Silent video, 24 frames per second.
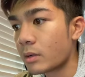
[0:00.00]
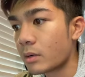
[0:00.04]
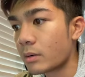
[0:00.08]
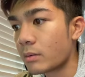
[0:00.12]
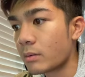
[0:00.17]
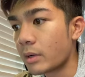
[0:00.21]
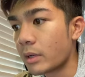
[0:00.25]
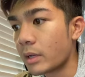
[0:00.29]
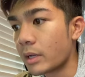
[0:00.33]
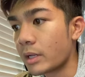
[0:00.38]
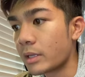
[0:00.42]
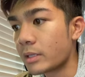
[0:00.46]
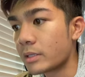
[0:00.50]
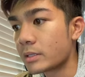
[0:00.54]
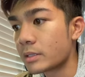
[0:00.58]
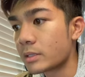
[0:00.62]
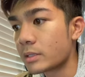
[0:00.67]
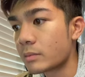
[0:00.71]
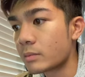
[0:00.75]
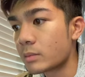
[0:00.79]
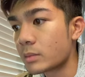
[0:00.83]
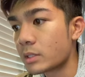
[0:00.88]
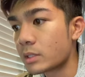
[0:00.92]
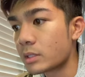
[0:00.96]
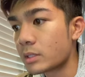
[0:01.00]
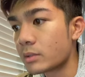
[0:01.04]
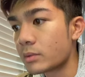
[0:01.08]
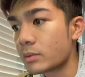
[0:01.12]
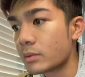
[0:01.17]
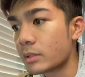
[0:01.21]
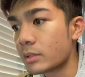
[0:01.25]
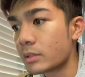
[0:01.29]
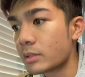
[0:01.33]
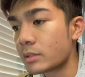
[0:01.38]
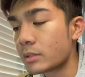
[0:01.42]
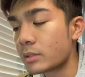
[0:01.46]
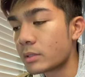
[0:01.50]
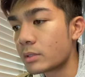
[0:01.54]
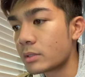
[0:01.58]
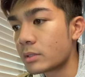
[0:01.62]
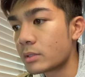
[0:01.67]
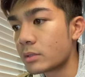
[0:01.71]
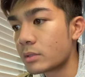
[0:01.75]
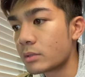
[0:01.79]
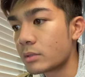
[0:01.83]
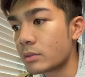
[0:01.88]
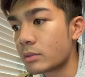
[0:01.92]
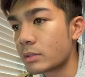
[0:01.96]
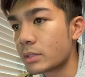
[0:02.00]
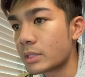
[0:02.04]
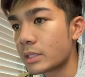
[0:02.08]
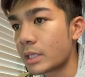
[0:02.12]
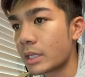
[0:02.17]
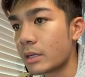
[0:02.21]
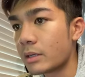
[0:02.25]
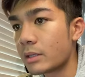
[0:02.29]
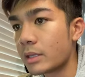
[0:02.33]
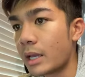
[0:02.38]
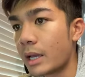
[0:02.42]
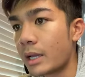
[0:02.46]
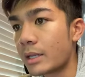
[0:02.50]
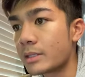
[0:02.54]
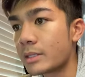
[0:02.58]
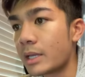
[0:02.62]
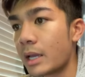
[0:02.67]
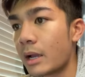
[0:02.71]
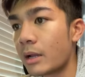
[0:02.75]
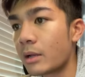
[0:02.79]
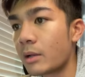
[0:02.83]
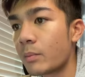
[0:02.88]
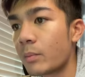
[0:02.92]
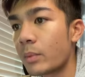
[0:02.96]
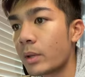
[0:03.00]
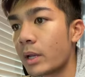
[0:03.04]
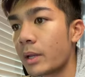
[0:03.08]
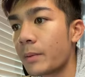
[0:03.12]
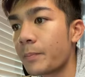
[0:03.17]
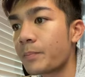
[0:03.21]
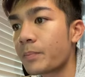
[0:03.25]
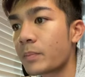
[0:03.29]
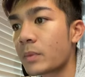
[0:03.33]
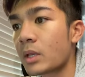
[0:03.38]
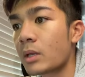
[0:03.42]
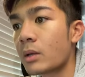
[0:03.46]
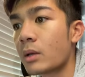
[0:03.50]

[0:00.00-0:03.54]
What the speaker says: All right, I'm just going to scale that down a bit.